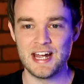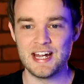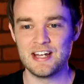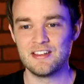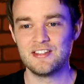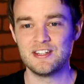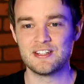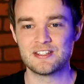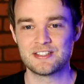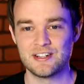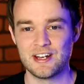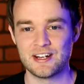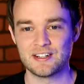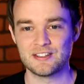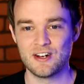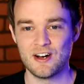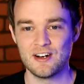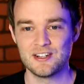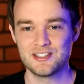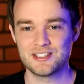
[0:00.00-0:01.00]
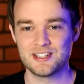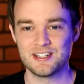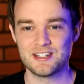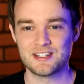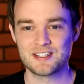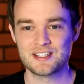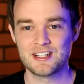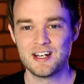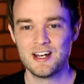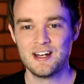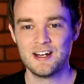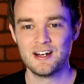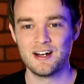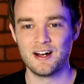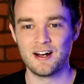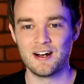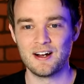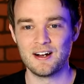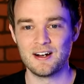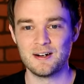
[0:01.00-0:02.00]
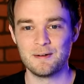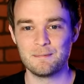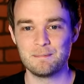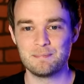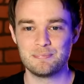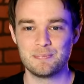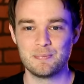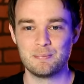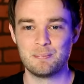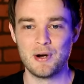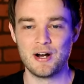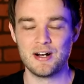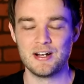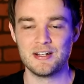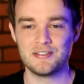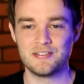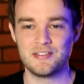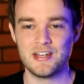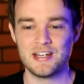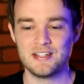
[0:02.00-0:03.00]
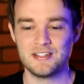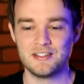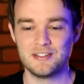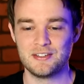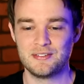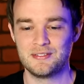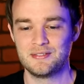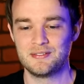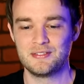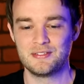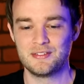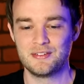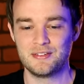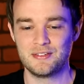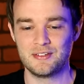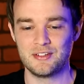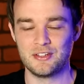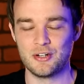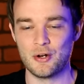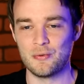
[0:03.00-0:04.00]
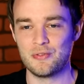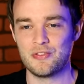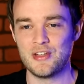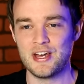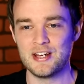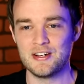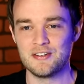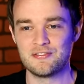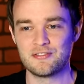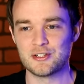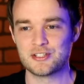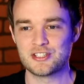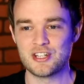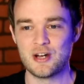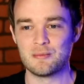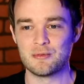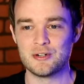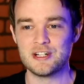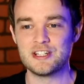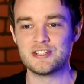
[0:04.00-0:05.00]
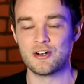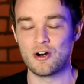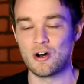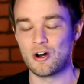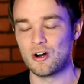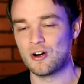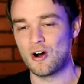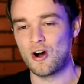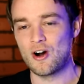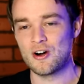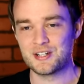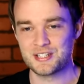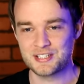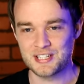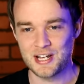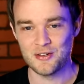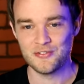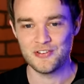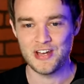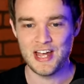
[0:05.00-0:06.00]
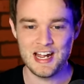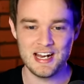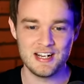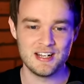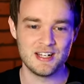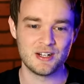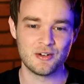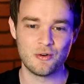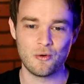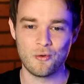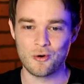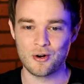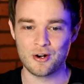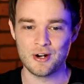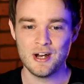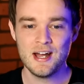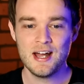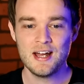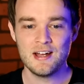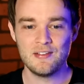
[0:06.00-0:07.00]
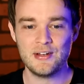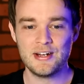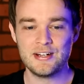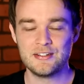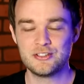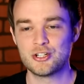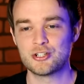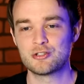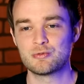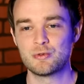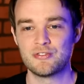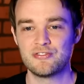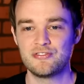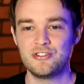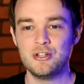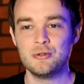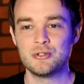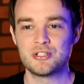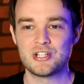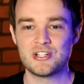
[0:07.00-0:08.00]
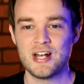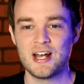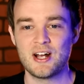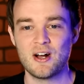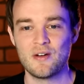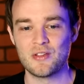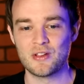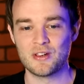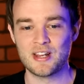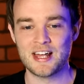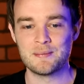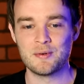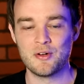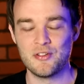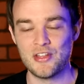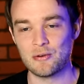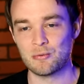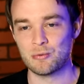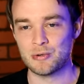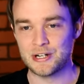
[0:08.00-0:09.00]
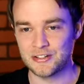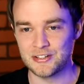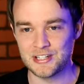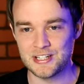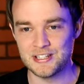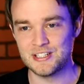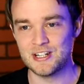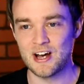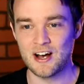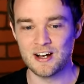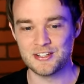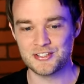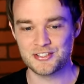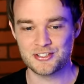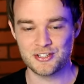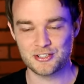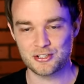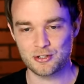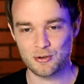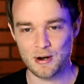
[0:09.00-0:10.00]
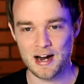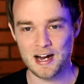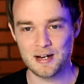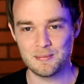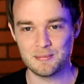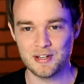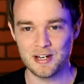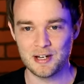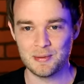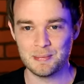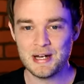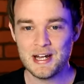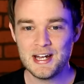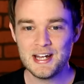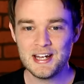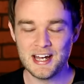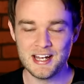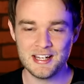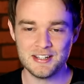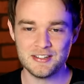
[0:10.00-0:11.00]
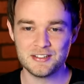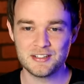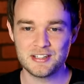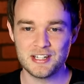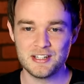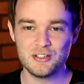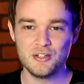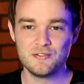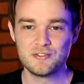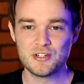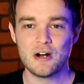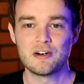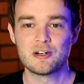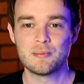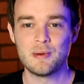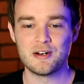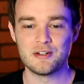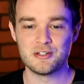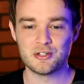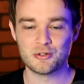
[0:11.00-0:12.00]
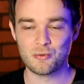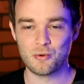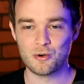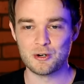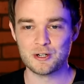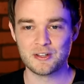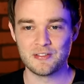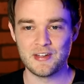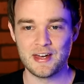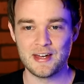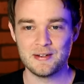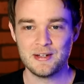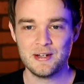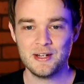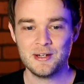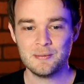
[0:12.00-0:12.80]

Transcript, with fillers: atheists and agnostics, uh, but they, you know, they for some reason are, are self hating or they just refuse to take on the label that really does describe them. And, and you've talked about in your work that